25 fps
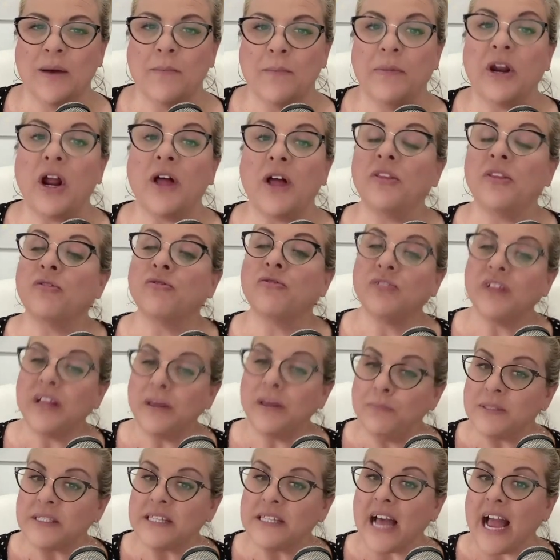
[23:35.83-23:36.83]
But on the
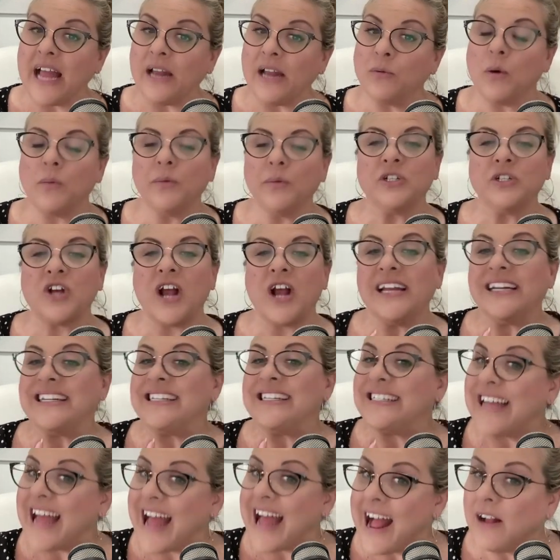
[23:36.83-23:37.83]
flip side, when we try to
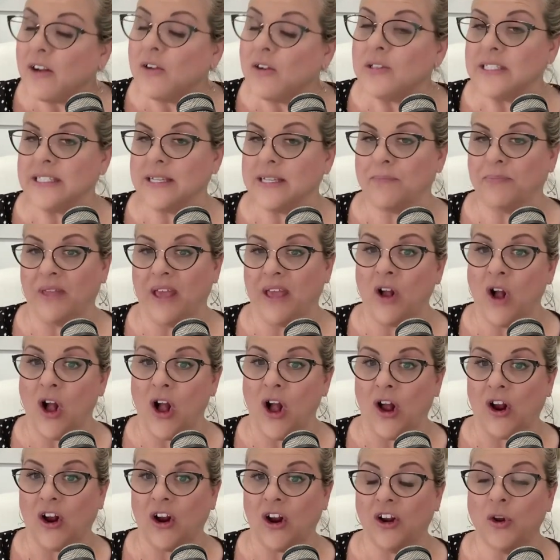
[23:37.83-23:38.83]
tackle something
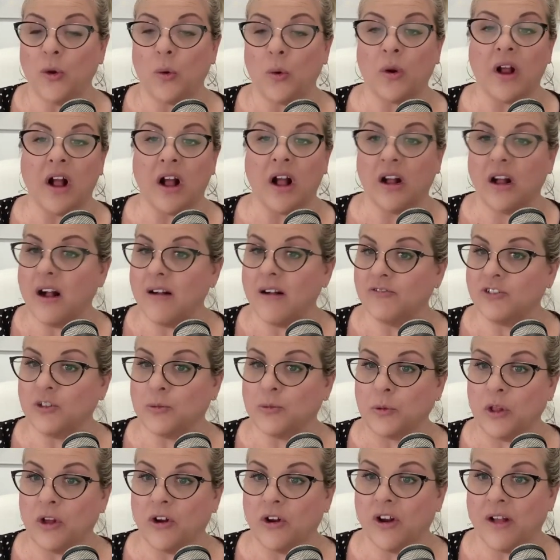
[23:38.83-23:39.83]
hard or
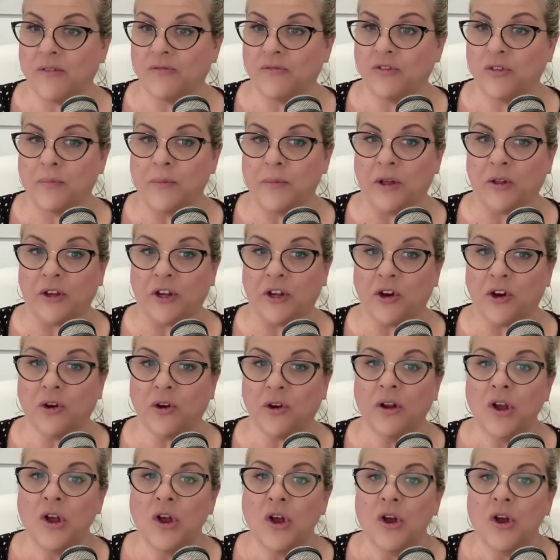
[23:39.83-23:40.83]
uncomfortable or unfamiliar,